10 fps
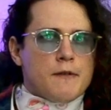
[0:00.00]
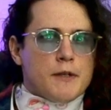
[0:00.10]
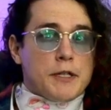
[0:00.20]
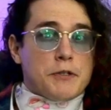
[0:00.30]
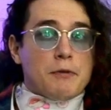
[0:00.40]

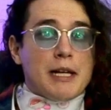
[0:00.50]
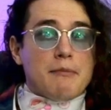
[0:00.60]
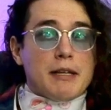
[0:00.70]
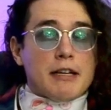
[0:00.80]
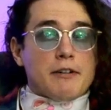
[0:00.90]
The
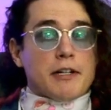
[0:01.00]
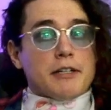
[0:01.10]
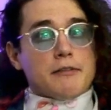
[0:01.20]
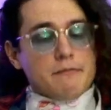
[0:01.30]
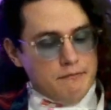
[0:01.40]
Dreamgiver
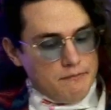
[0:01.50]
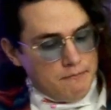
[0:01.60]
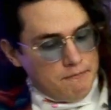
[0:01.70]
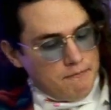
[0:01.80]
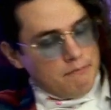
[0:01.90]

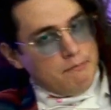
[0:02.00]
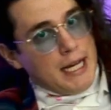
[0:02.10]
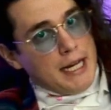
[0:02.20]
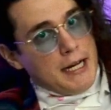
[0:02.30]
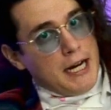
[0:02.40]

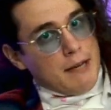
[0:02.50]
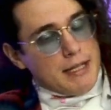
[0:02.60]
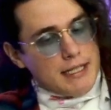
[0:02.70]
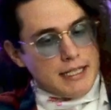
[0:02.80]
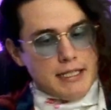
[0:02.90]
by
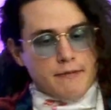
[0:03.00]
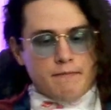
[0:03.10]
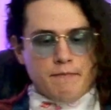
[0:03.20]
Anonymous.